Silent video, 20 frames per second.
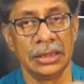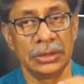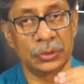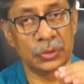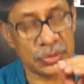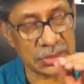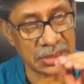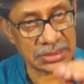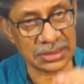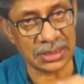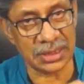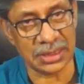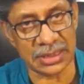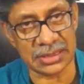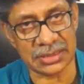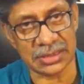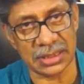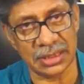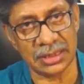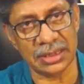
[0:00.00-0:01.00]
to such an
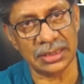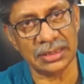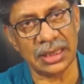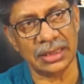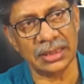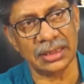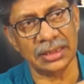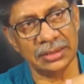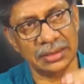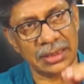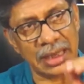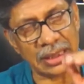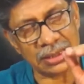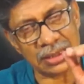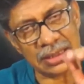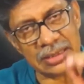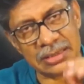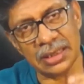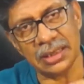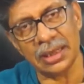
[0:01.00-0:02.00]
extent that
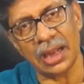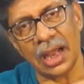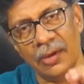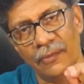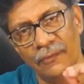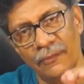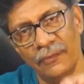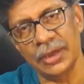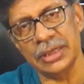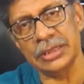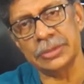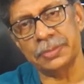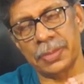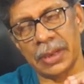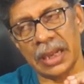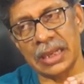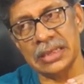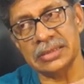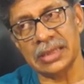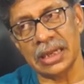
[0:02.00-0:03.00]
is an average
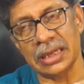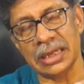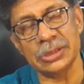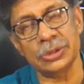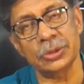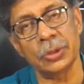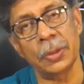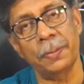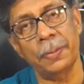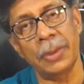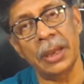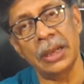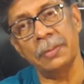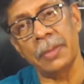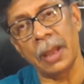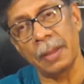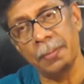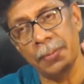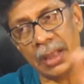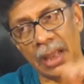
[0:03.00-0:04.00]
price that has to be paid
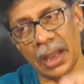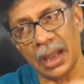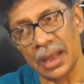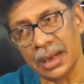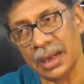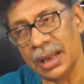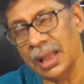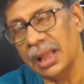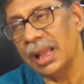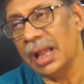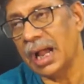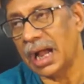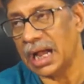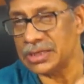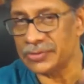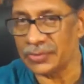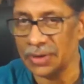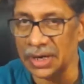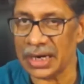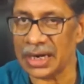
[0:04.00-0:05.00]
by Bihar,
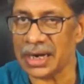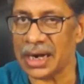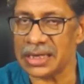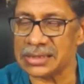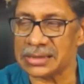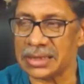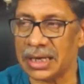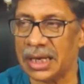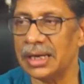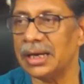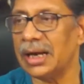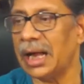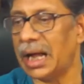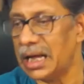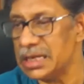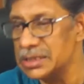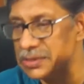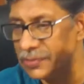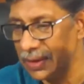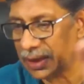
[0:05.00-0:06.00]
as well as Rajasthan,
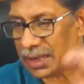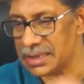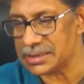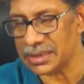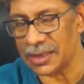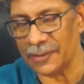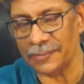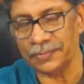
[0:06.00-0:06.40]
as well as